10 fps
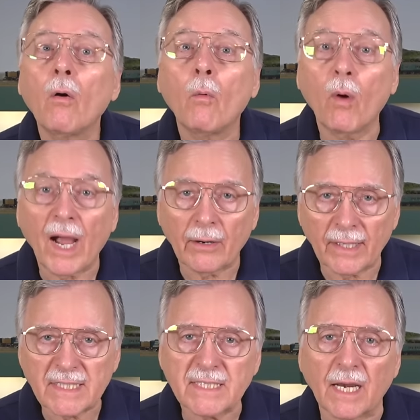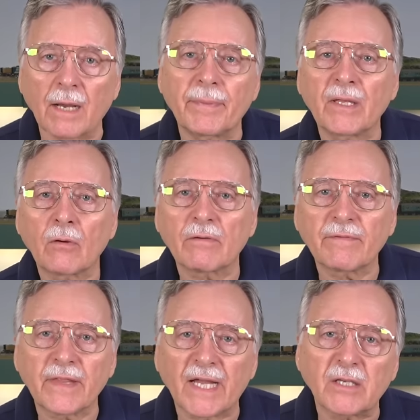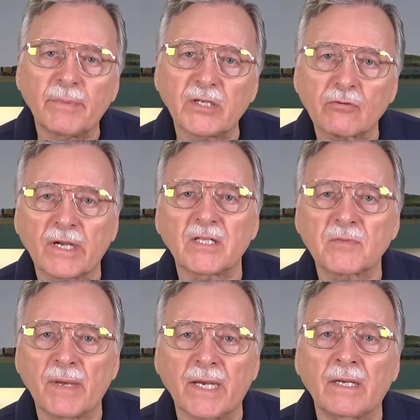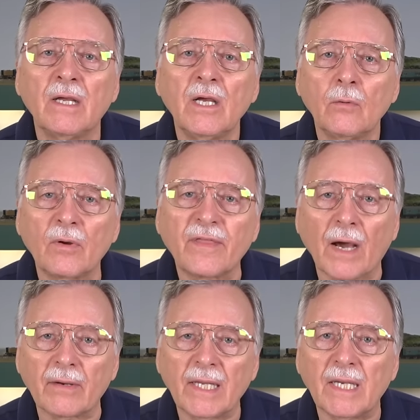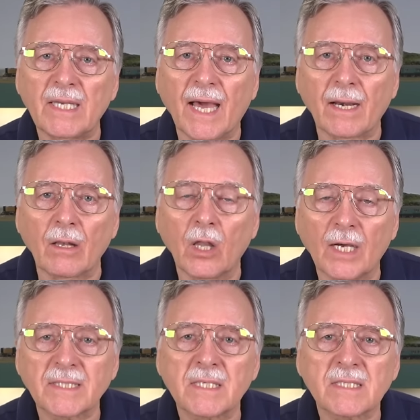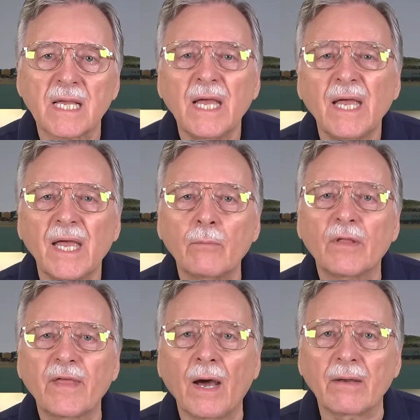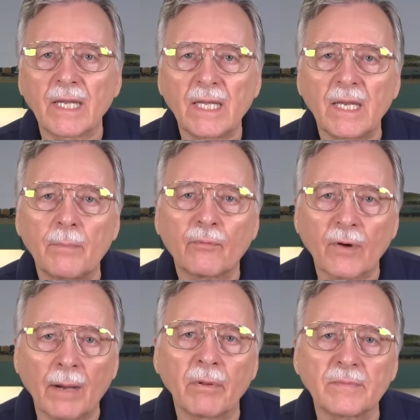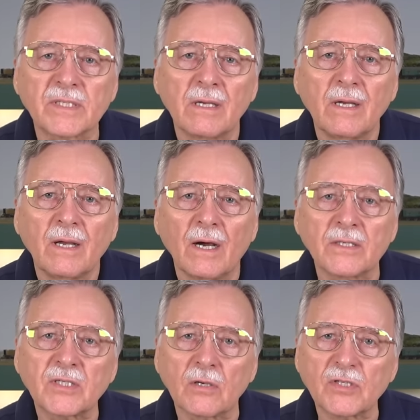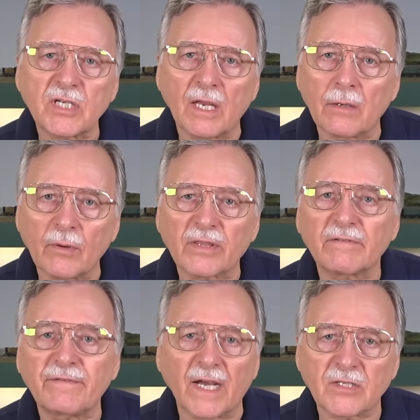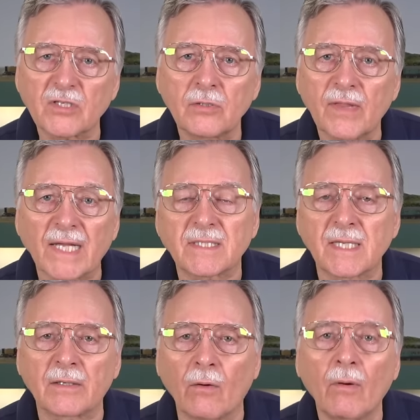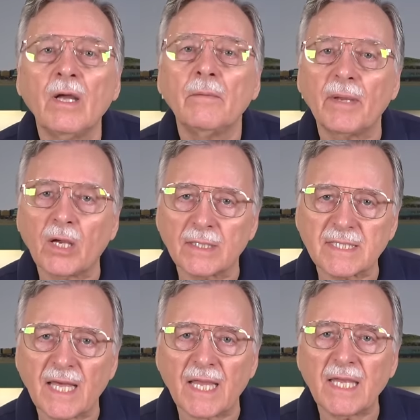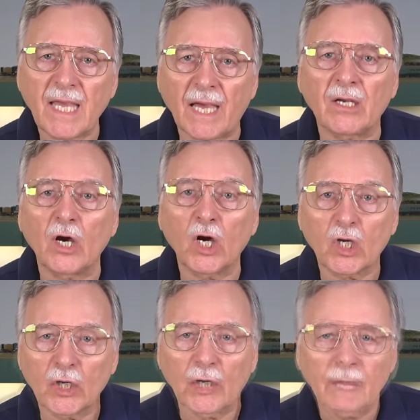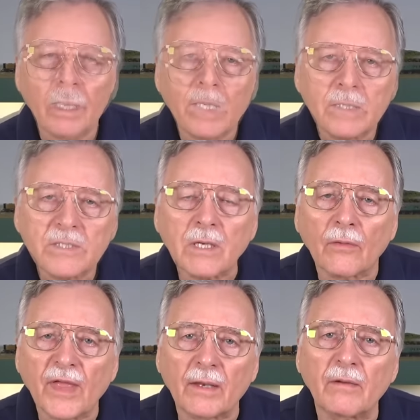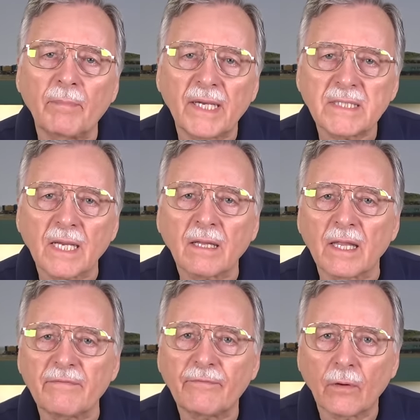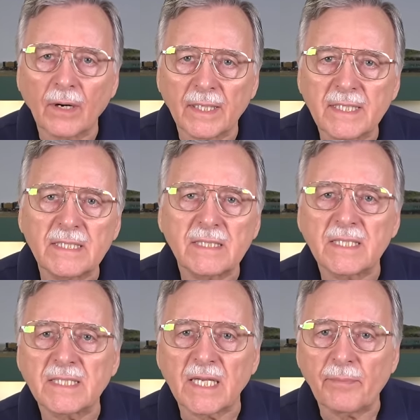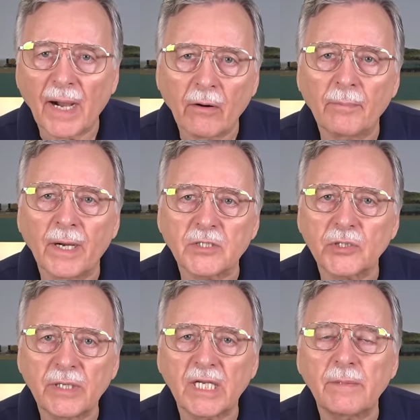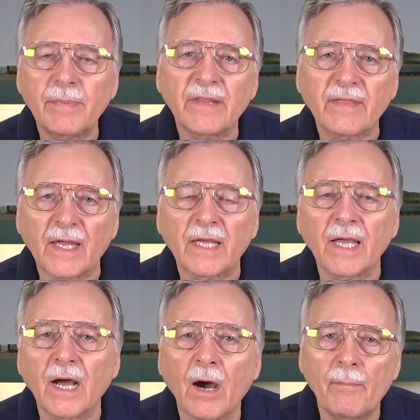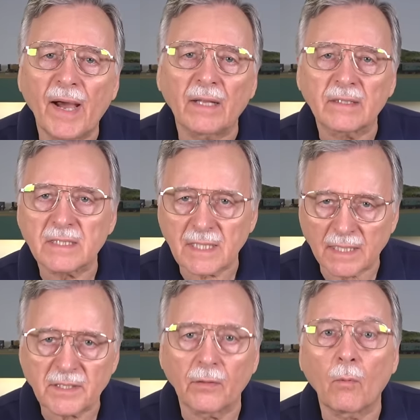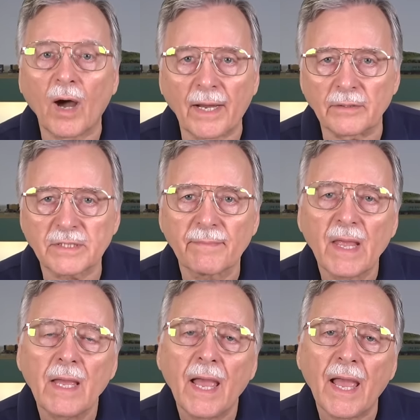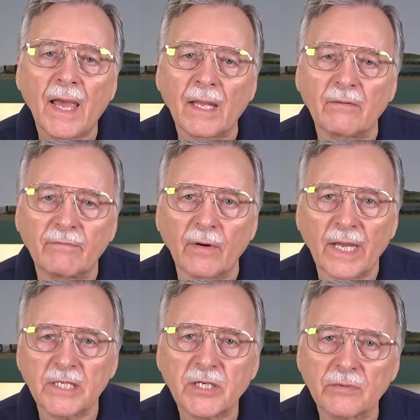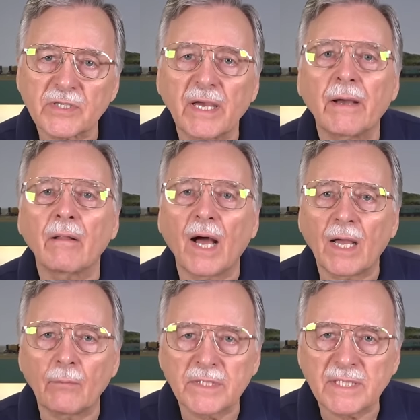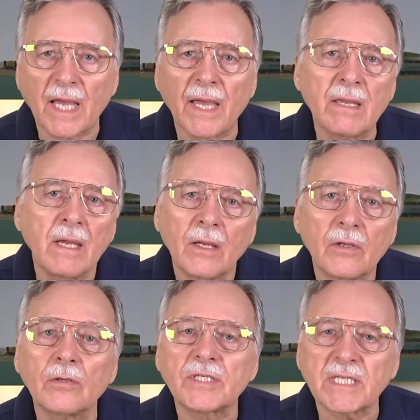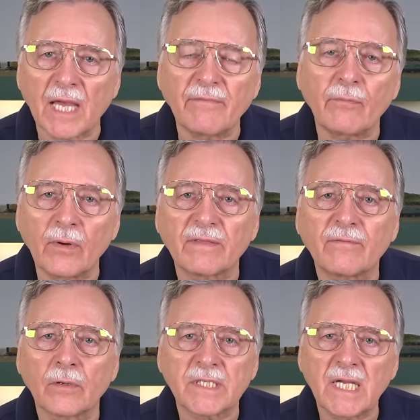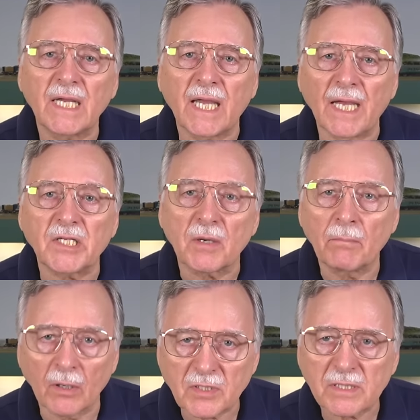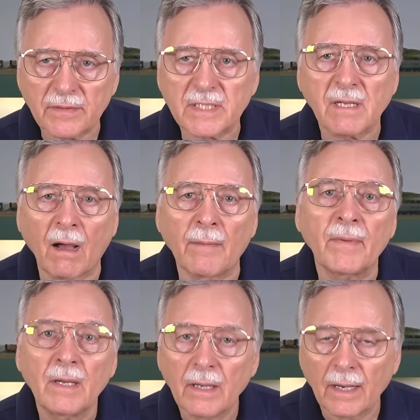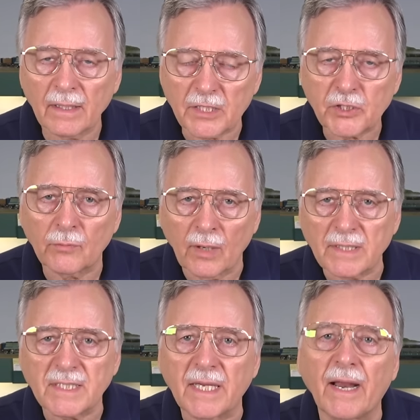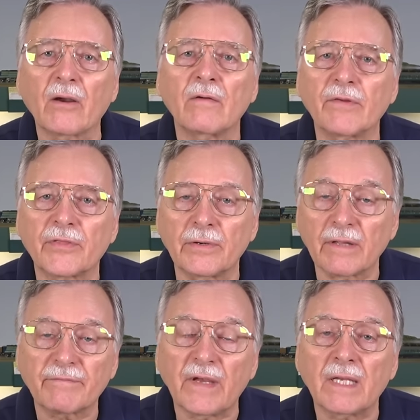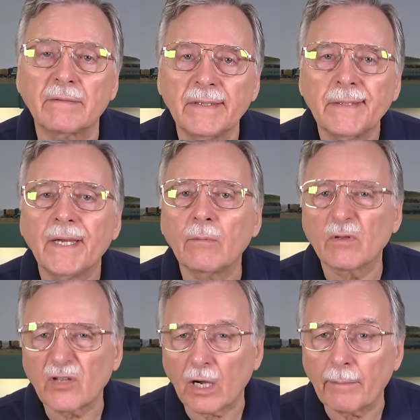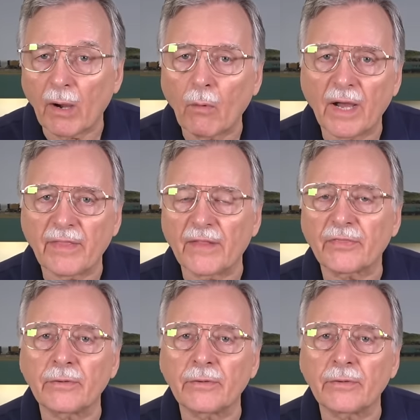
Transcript: wiring setup in order for that to be transmitted without any data losses and without any problems associated with effects to that signal because they can occur. So then basically for a DCC power bus, you need to be thinking about the size of the wires. And for HO scale, I would say you're safe with 14 gauge most of the time, unless your runs get out over 30 feet. And we'll talk about why that